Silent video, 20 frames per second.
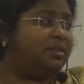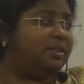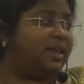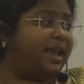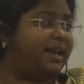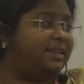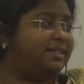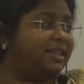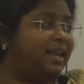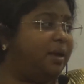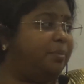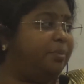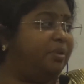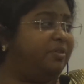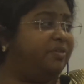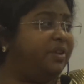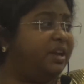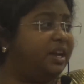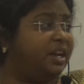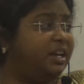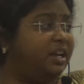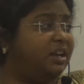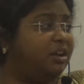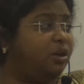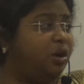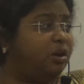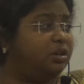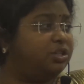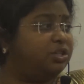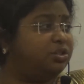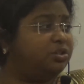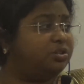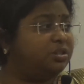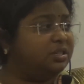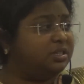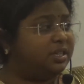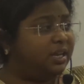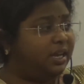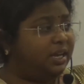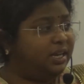The example for written
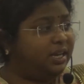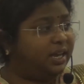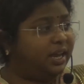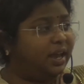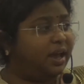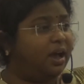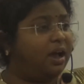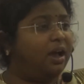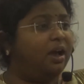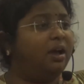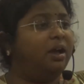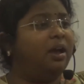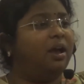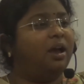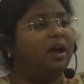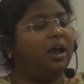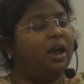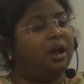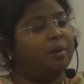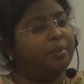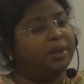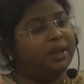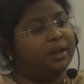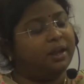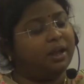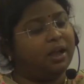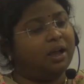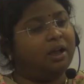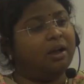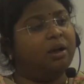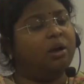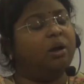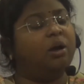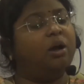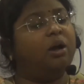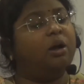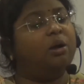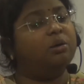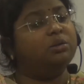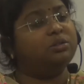constitutions, India, America,
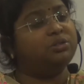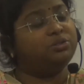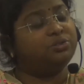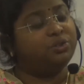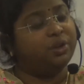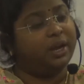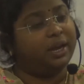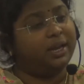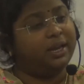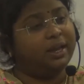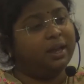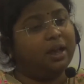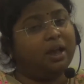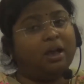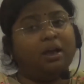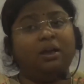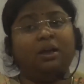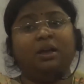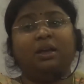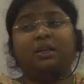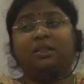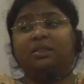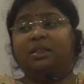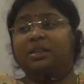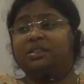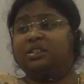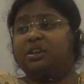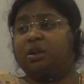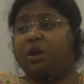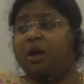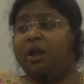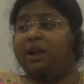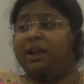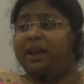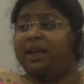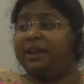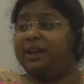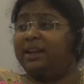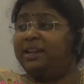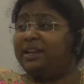Australia, these are
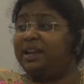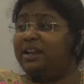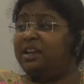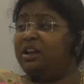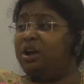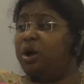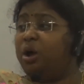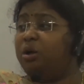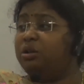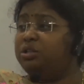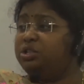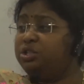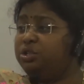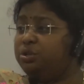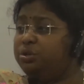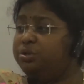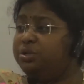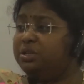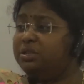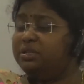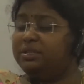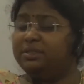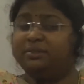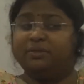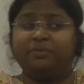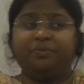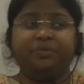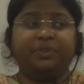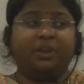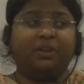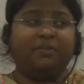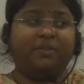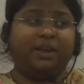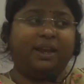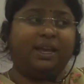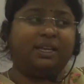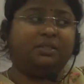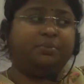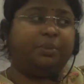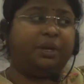all written constitutions,
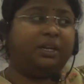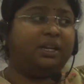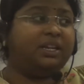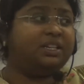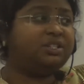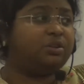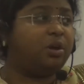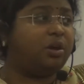whereas British